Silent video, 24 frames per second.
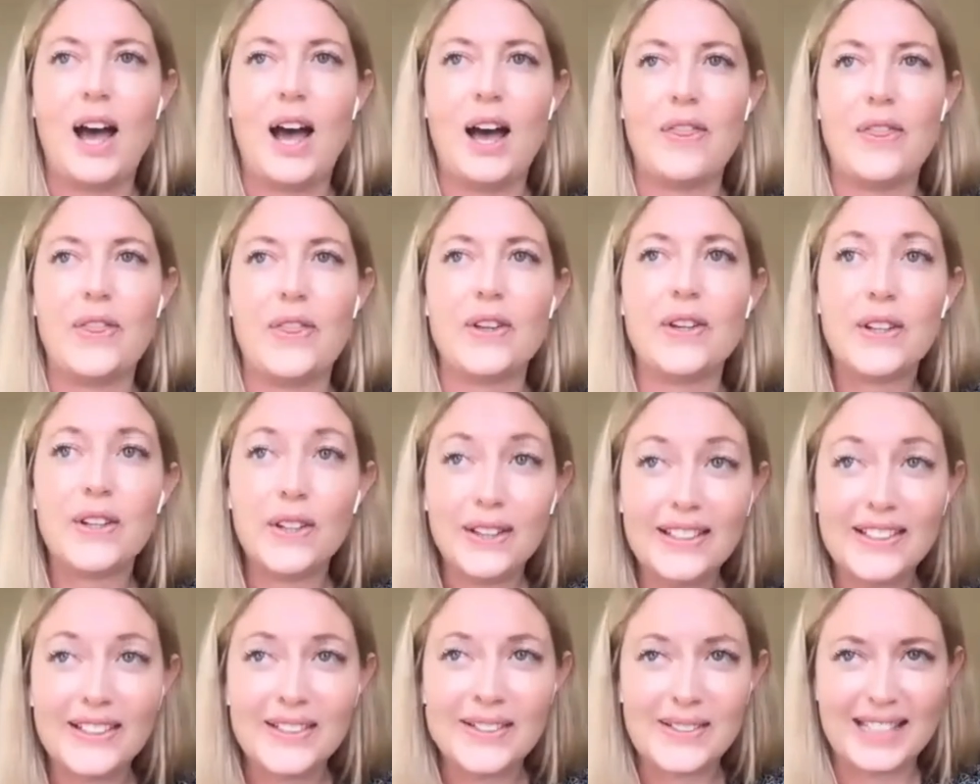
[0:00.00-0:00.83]
Uh, the
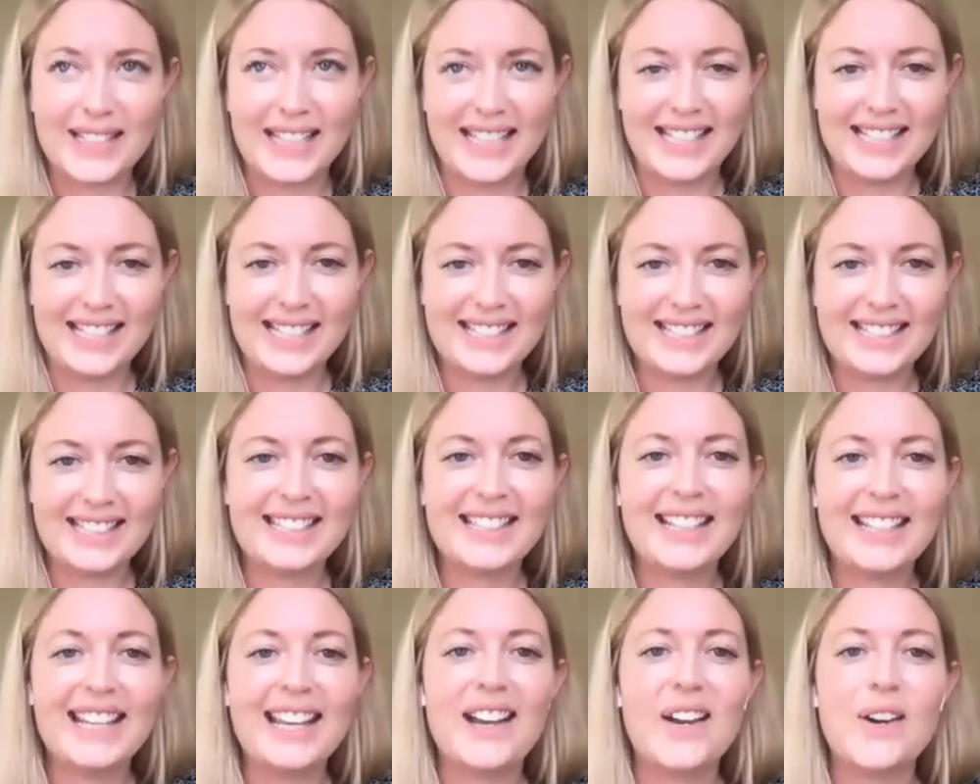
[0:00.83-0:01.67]
good news is
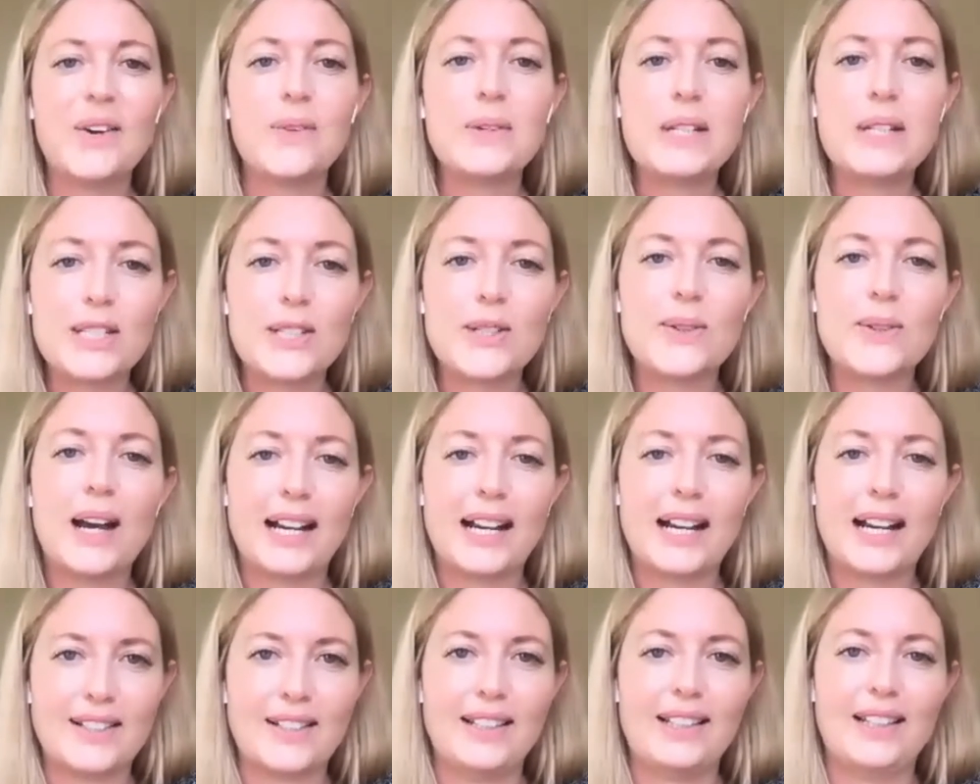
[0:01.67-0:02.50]
we do
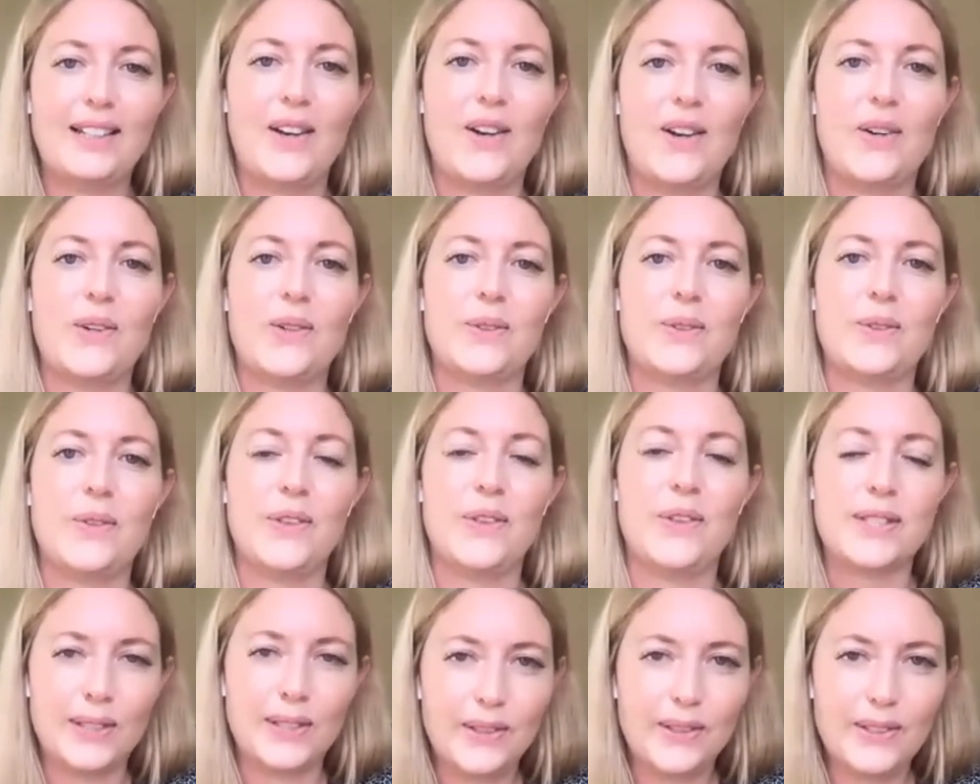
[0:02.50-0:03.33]
actually know
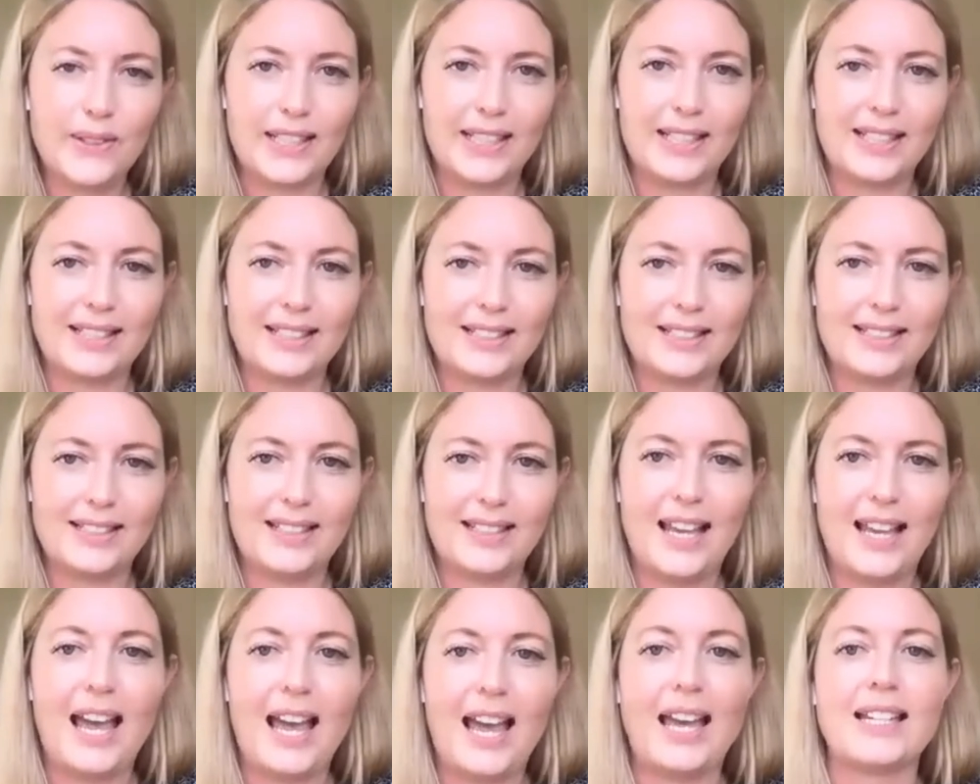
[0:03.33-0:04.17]
solutions
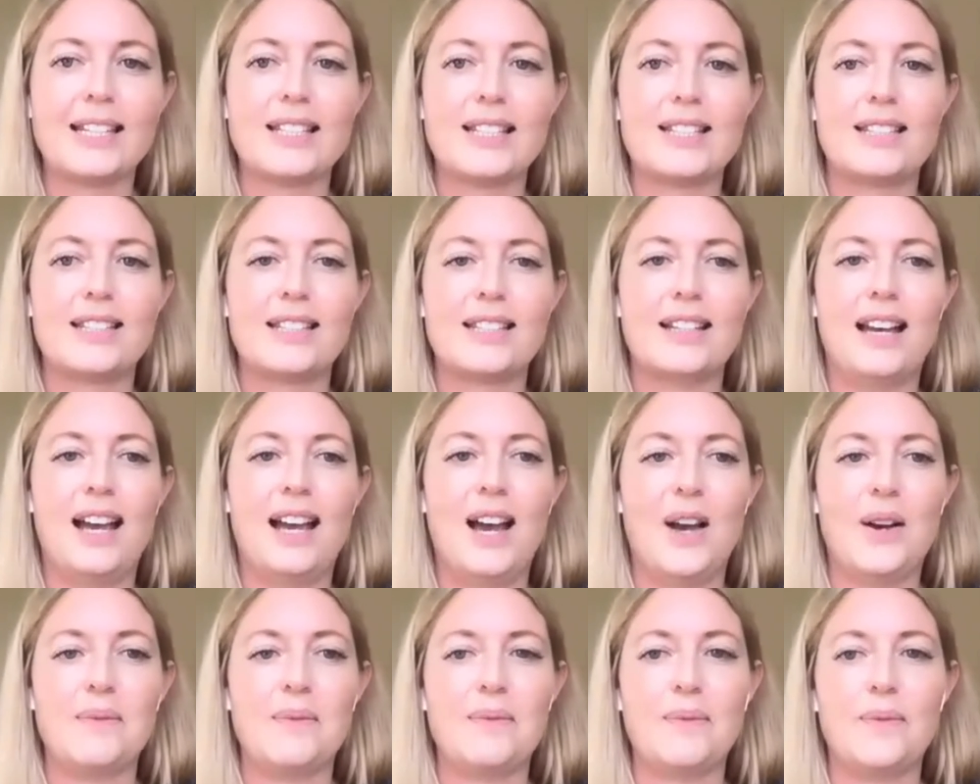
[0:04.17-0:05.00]
and
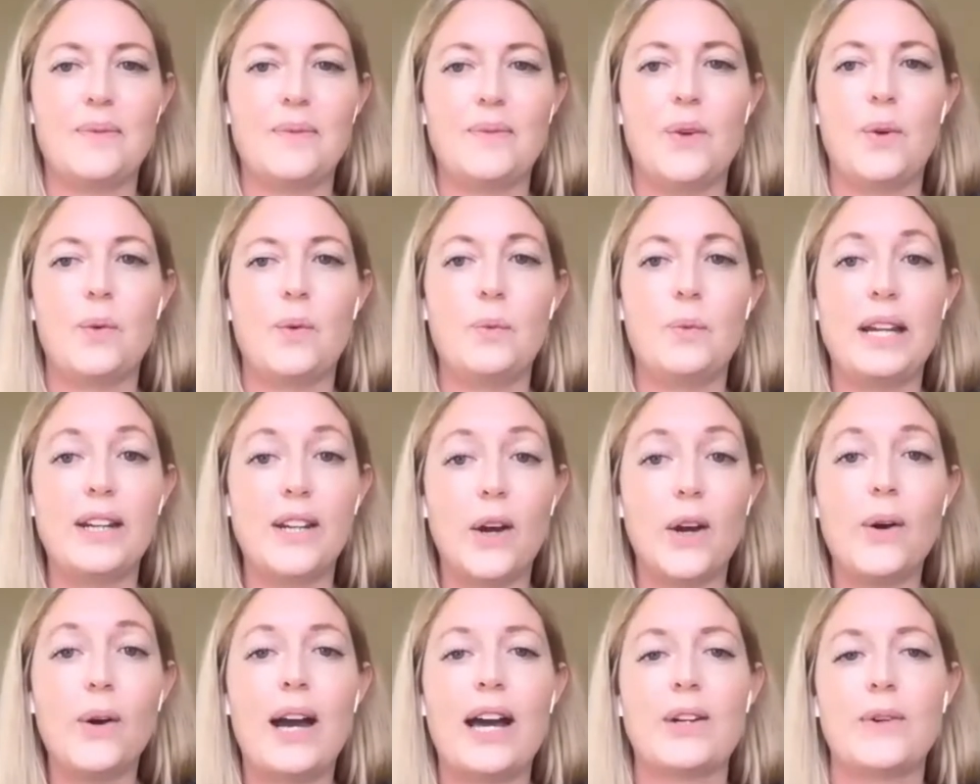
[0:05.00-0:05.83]
um, we
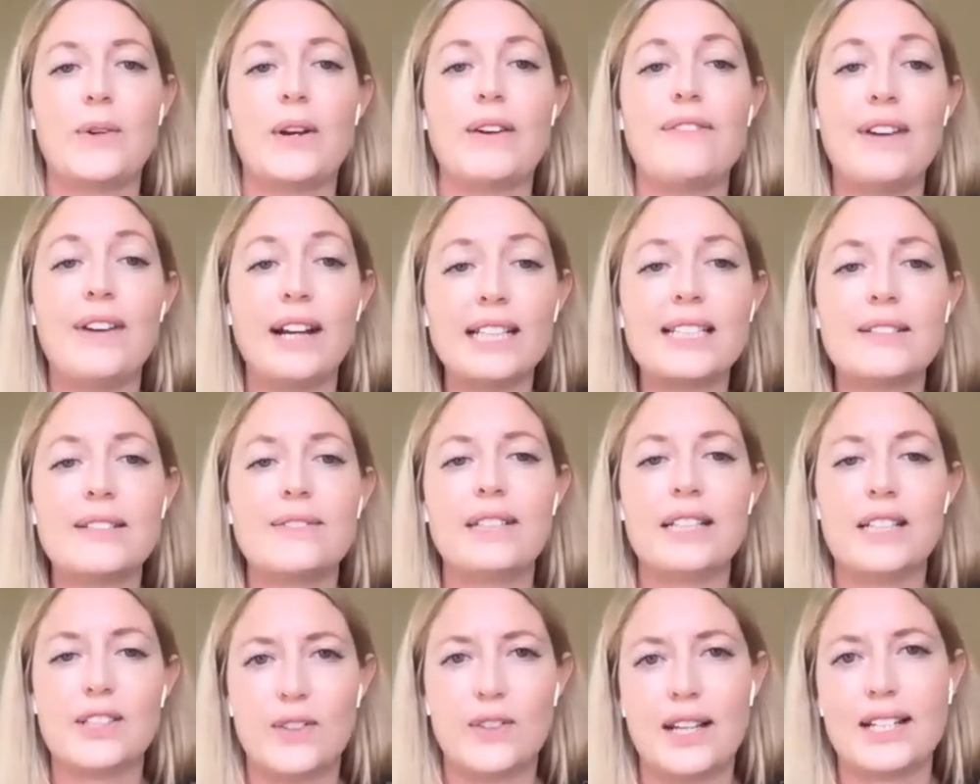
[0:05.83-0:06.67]
know how to
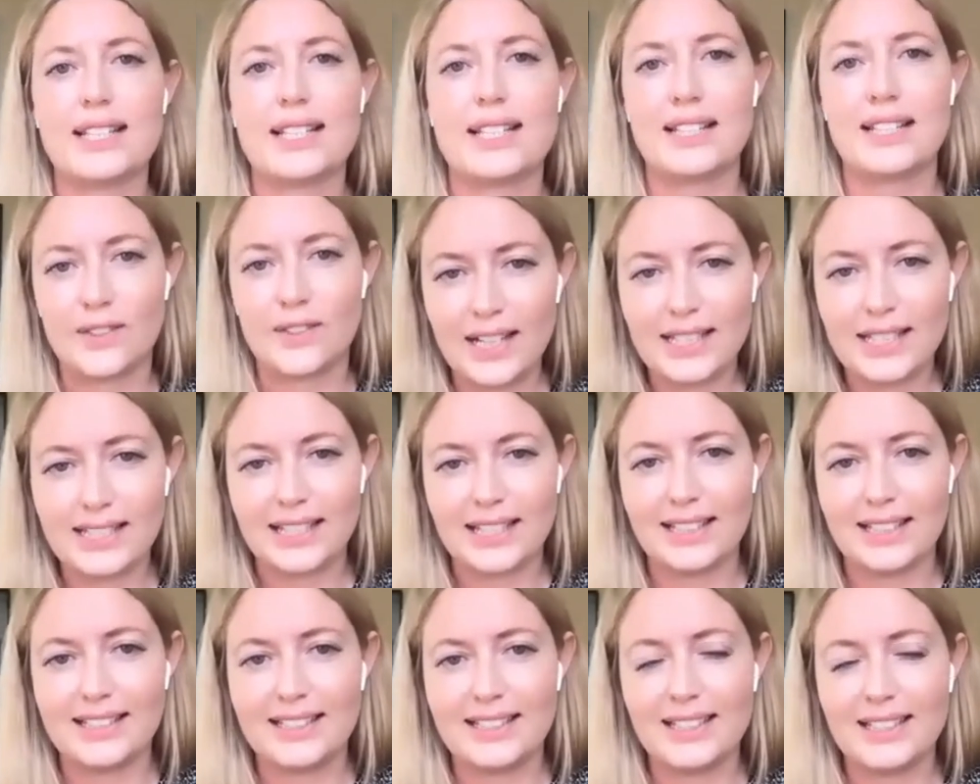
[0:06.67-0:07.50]
effectively address this
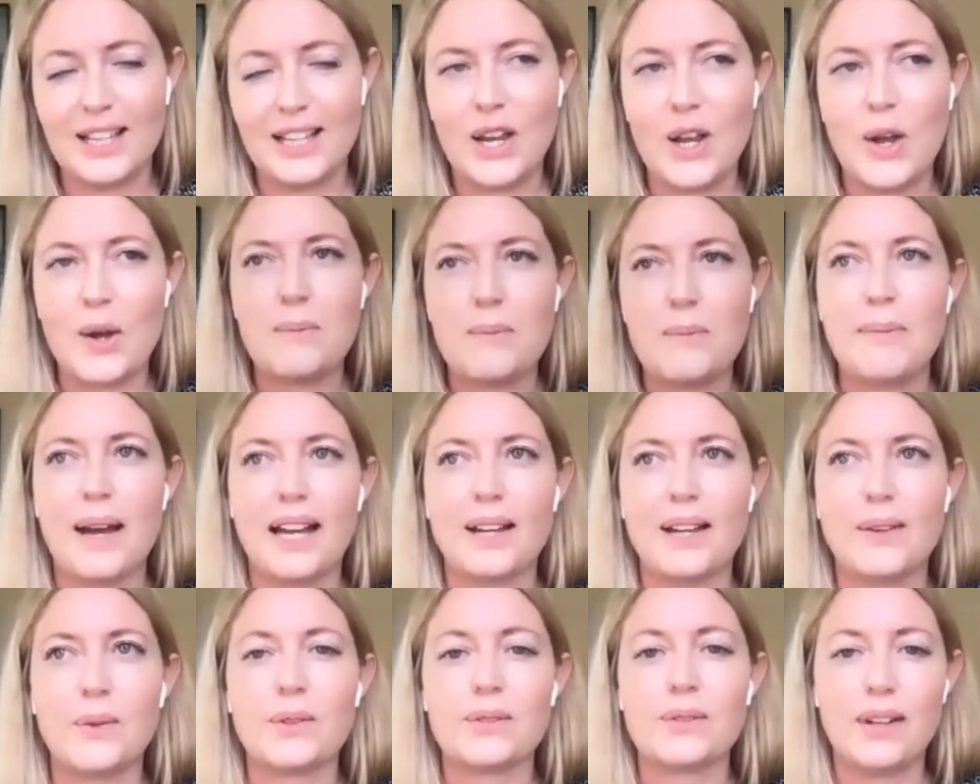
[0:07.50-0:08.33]
crisis,
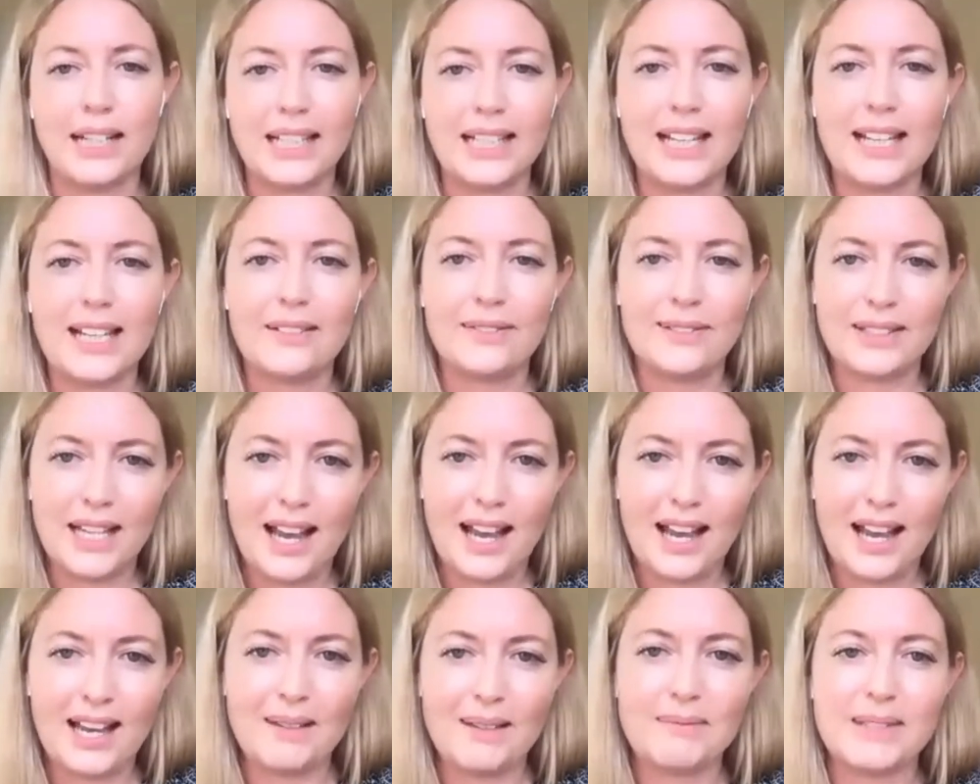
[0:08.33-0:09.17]
but we're running out of
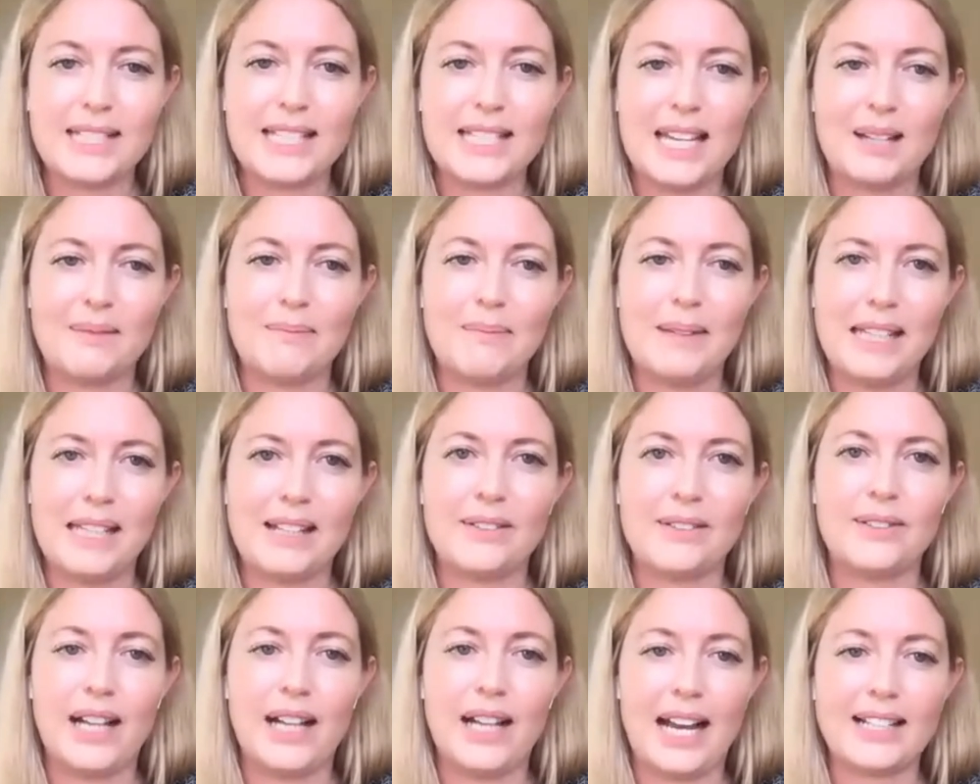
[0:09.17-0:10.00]
time to take
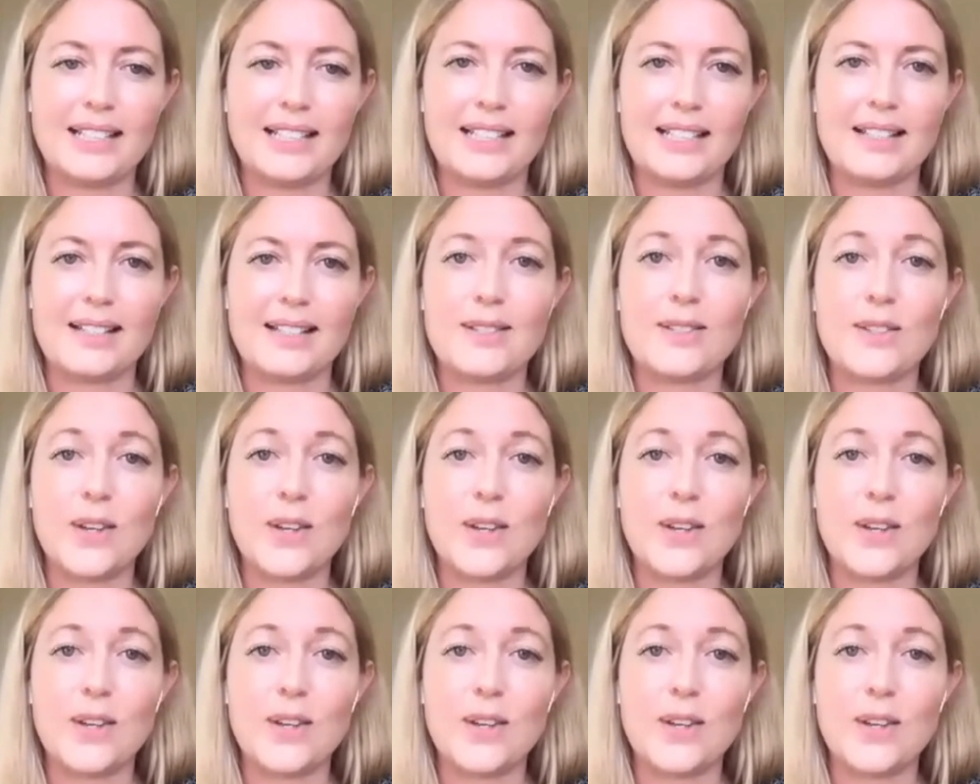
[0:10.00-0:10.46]
meaningful action.